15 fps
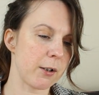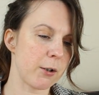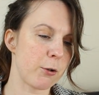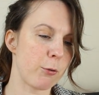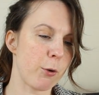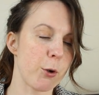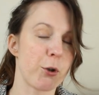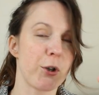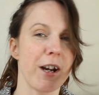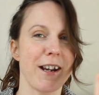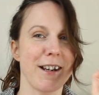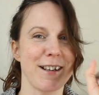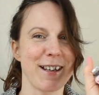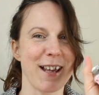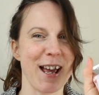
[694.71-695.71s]

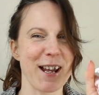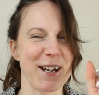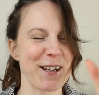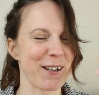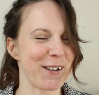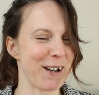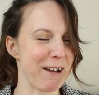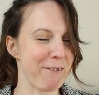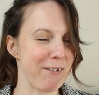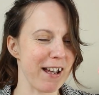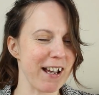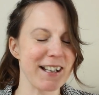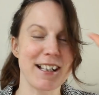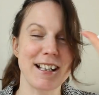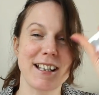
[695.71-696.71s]
Crochet's hand cream.
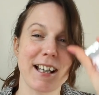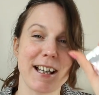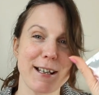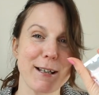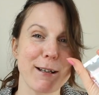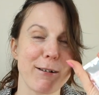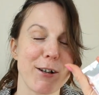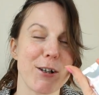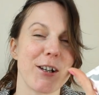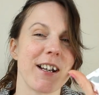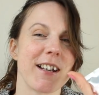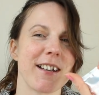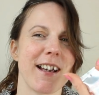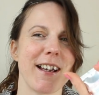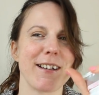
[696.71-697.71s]
It actually says
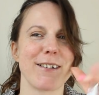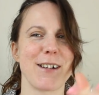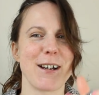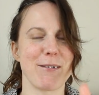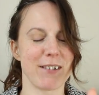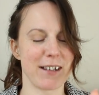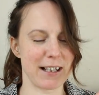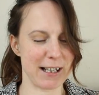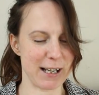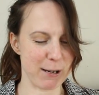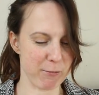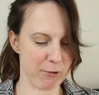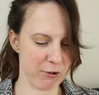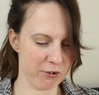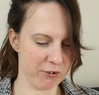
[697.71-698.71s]
Crochet's hand cream on the
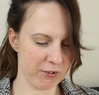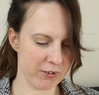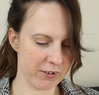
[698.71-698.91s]
label.